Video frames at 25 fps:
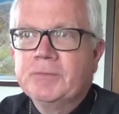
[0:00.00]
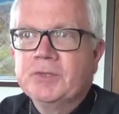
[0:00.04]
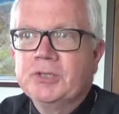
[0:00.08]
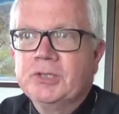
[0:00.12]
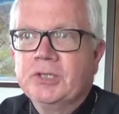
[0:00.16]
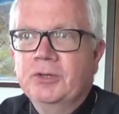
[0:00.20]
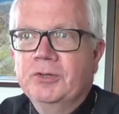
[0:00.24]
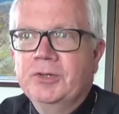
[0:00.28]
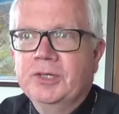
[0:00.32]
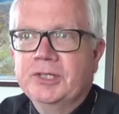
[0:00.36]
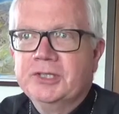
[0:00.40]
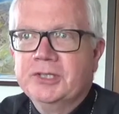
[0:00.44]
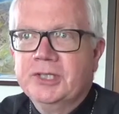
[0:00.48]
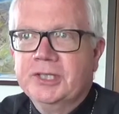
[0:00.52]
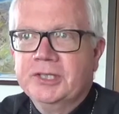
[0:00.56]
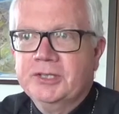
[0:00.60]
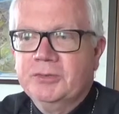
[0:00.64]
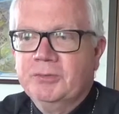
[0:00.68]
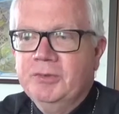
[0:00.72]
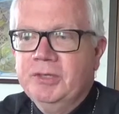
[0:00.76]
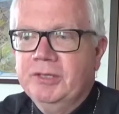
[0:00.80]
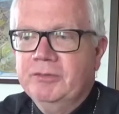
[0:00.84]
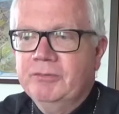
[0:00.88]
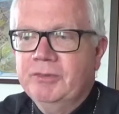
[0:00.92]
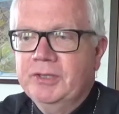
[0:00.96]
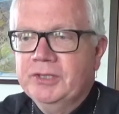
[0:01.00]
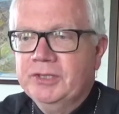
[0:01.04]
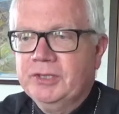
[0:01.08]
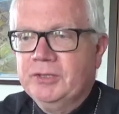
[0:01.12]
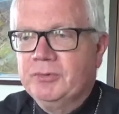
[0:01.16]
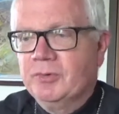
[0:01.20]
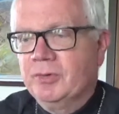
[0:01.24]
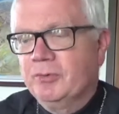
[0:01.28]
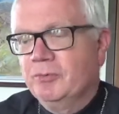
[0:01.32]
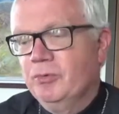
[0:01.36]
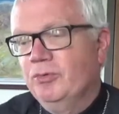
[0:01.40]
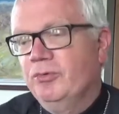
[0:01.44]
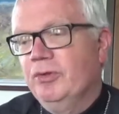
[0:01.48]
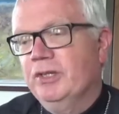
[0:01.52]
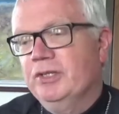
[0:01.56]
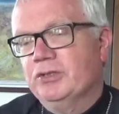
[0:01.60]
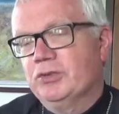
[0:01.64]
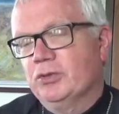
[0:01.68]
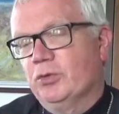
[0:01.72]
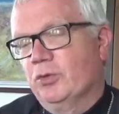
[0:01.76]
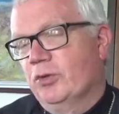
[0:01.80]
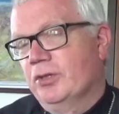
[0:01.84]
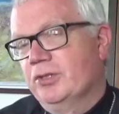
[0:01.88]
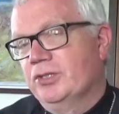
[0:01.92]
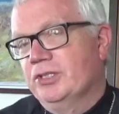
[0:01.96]
So, in the sixth week of Easter, we're moving
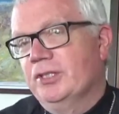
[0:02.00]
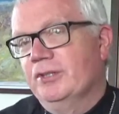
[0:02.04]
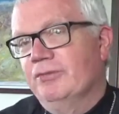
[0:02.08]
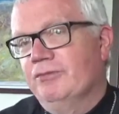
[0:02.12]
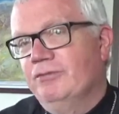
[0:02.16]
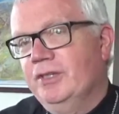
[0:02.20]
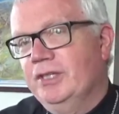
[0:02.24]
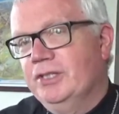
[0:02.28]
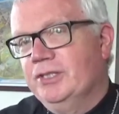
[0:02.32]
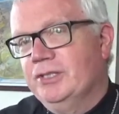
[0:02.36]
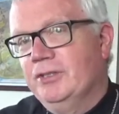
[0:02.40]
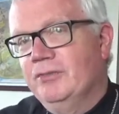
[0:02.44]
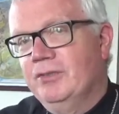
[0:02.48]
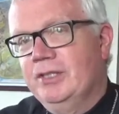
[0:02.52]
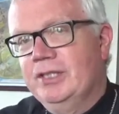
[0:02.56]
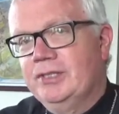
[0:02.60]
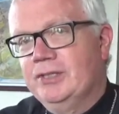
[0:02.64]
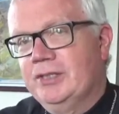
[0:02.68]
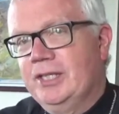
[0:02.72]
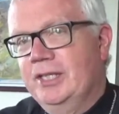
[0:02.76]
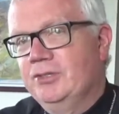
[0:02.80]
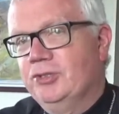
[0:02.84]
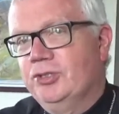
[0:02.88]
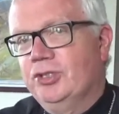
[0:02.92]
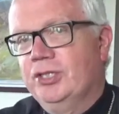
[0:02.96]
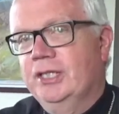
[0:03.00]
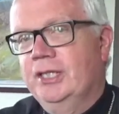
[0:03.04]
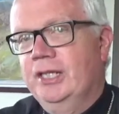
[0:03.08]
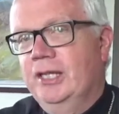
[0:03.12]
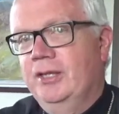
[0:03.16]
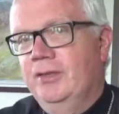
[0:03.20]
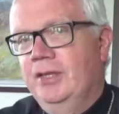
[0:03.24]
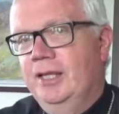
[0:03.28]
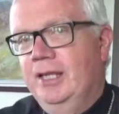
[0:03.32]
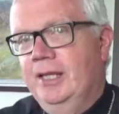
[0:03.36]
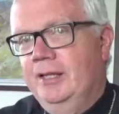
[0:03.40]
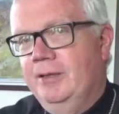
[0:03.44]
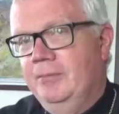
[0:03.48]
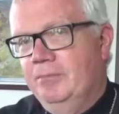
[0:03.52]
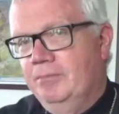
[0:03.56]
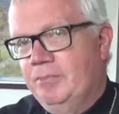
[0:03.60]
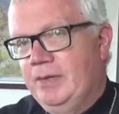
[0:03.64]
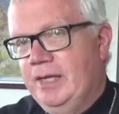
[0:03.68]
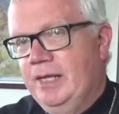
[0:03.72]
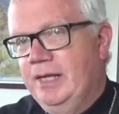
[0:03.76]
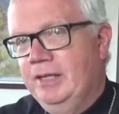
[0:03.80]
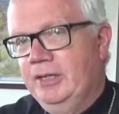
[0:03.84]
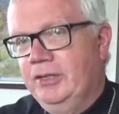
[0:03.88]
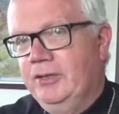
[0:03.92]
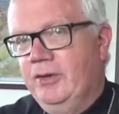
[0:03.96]
towards the Feast of the Ascension and then
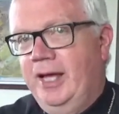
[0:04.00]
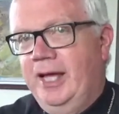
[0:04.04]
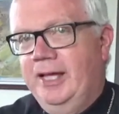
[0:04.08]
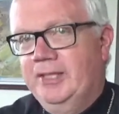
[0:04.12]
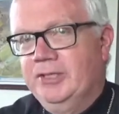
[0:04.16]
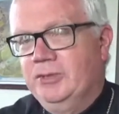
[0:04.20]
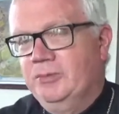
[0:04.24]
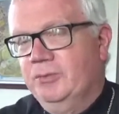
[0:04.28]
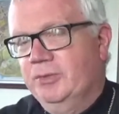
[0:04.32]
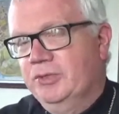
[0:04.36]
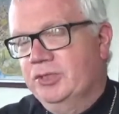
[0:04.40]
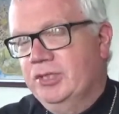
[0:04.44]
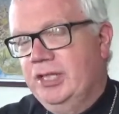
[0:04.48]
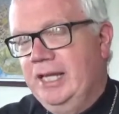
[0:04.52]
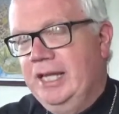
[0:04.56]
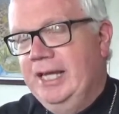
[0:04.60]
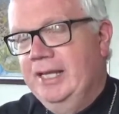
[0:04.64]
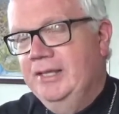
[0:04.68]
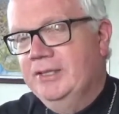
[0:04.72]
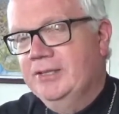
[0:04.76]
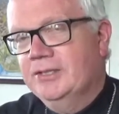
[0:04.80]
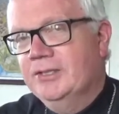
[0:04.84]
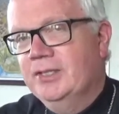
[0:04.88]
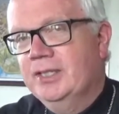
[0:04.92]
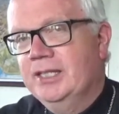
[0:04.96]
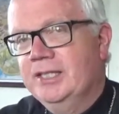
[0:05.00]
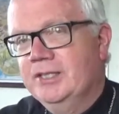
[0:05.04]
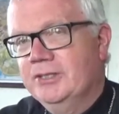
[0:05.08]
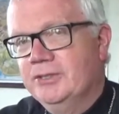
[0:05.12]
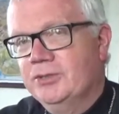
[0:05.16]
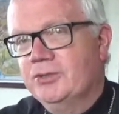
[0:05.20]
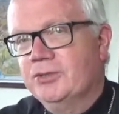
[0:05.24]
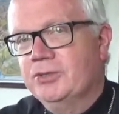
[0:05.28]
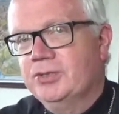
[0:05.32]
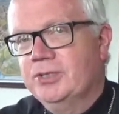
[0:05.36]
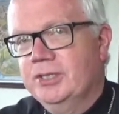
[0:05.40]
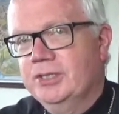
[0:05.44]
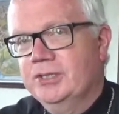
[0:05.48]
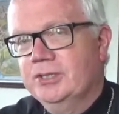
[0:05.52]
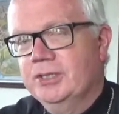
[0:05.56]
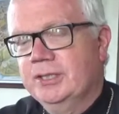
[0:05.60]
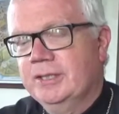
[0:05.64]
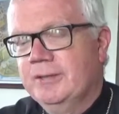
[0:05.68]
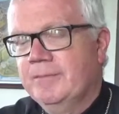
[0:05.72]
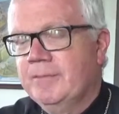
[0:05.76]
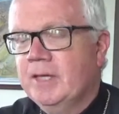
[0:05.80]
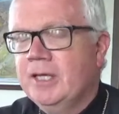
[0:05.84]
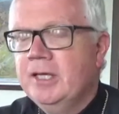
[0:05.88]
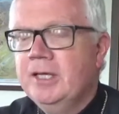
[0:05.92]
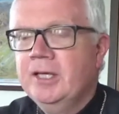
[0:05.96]
Pentecost, which ends the Easter
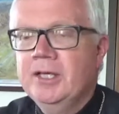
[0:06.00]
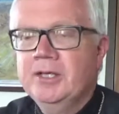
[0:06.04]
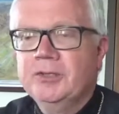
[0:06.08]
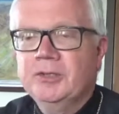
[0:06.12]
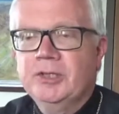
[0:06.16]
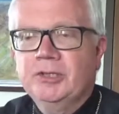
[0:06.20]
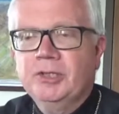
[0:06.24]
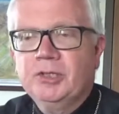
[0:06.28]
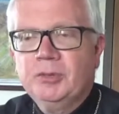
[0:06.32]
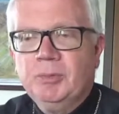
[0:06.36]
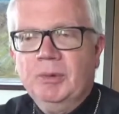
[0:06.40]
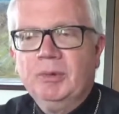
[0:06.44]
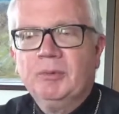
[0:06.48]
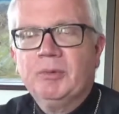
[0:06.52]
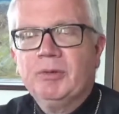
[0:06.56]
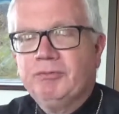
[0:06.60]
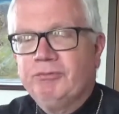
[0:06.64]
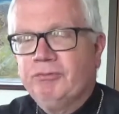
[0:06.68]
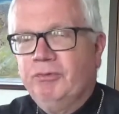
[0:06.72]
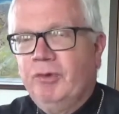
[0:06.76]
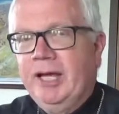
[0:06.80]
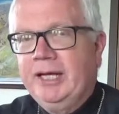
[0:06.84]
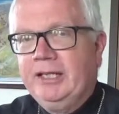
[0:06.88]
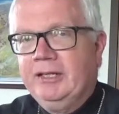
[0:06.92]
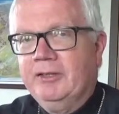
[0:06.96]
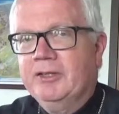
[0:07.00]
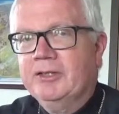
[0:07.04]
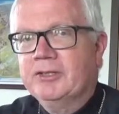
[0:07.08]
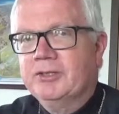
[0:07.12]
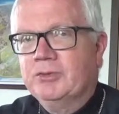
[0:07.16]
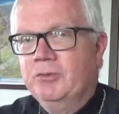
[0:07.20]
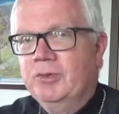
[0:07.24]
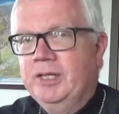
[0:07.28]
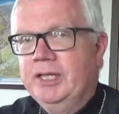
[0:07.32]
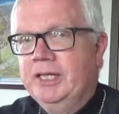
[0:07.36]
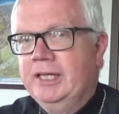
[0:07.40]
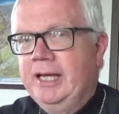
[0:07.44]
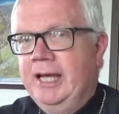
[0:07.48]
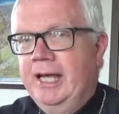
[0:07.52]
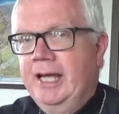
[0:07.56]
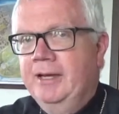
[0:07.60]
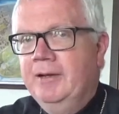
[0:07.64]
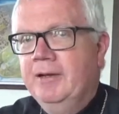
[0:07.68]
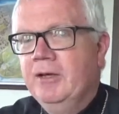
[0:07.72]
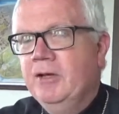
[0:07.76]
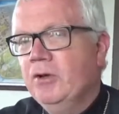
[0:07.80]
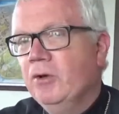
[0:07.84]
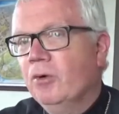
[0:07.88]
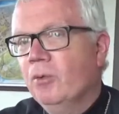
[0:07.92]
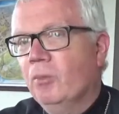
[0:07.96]
season. So, I just want to reflect this week
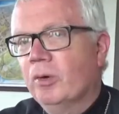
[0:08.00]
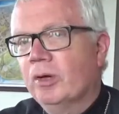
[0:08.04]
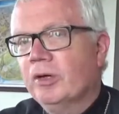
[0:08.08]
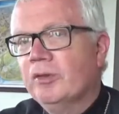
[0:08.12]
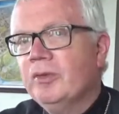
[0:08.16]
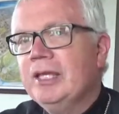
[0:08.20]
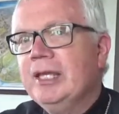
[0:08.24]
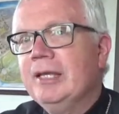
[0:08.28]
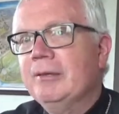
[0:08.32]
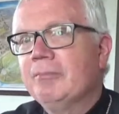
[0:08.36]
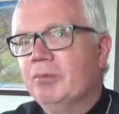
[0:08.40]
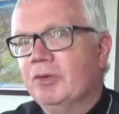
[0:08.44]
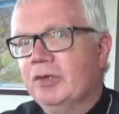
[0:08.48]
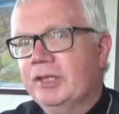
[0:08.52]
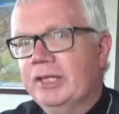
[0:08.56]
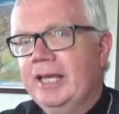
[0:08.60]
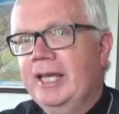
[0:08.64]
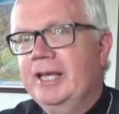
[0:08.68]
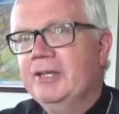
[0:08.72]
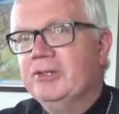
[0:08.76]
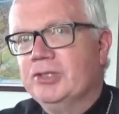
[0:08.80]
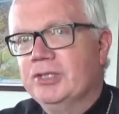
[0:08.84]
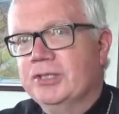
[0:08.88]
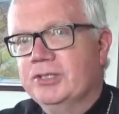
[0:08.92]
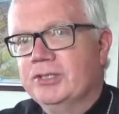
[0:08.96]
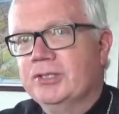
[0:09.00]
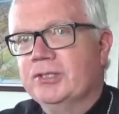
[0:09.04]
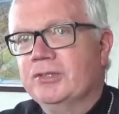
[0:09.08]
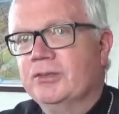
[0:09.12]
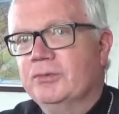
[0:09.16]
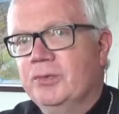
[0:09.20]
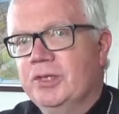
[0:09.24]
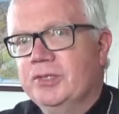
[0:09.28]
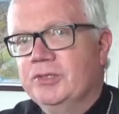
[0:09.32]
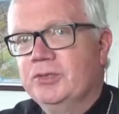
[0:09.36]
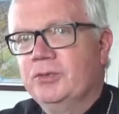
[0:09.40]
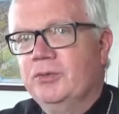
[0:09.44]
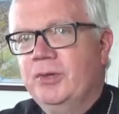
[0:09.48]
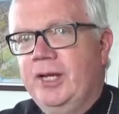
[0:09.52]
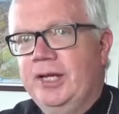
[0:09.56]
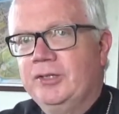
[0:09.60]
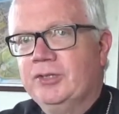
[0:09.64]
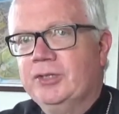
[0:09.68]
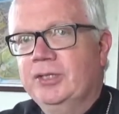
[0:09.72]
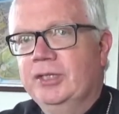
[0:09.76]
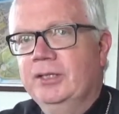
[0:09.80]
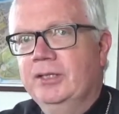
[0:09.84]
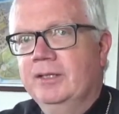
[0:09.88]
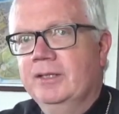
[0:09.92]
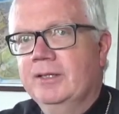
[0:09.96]
on what are the implications of the
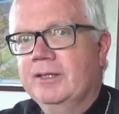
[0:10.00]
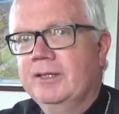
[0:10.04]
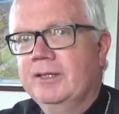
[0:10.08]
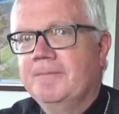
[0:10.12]
resurrection?